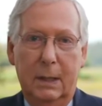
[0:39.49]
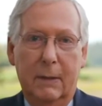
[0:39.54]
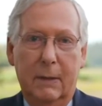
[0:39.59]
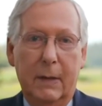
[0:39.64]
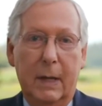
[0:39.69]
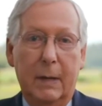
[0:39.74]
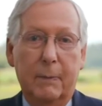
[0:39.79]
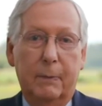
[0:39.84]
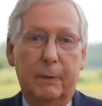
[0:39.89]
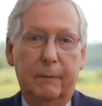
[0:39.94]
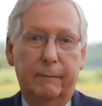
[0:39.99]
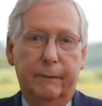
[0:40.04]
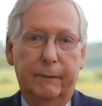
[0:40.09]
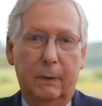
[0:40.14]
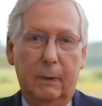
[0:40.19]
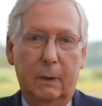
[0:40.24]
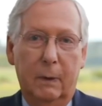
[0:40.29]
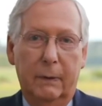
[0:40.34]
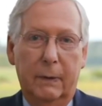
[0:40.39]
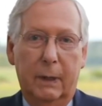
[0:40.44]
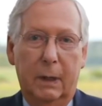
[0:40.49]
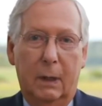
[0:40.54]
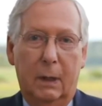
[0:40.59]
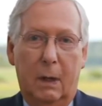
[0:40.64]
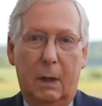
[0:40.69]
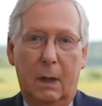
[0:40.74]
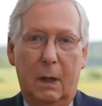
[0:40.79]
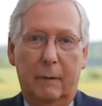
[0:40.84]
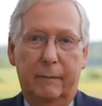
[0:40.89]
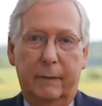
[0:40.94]
They prefer that
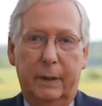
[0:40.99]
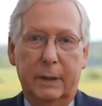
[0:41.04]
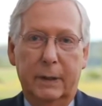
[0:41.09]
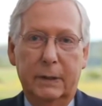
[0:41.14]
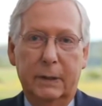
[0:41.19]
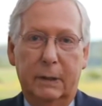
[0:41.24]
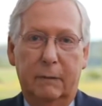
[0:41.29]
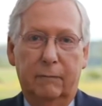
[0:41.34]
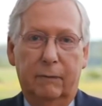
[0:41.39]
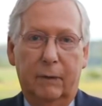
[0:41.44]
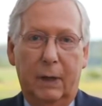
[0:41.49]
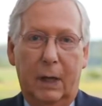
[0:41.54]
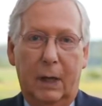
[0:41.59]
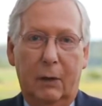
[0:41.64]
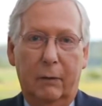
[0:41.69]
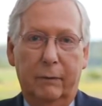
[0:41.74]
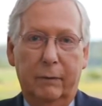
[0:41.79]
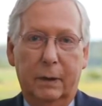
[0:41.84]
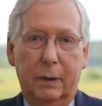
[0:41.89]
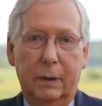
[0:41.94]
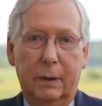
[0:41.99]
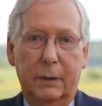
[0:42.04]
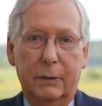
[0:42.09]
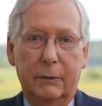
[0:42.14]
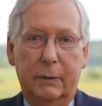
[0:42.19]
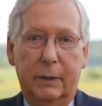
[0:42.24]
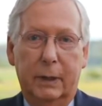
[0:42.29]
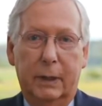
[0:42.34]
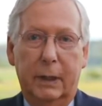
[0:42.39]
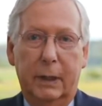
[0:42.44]
all of us in flyover
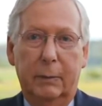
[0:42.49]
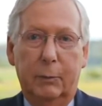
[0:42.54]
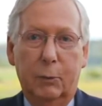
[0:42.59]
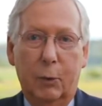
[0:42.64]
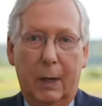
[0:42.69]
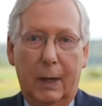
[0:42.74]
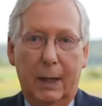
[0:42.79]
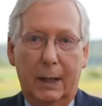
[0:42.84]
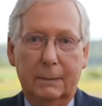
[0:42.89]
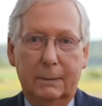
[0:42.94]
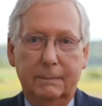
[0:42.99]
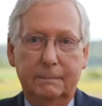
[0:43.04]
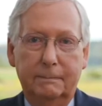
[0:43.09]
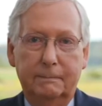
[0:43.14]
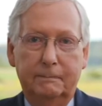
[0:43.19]
country keep quiet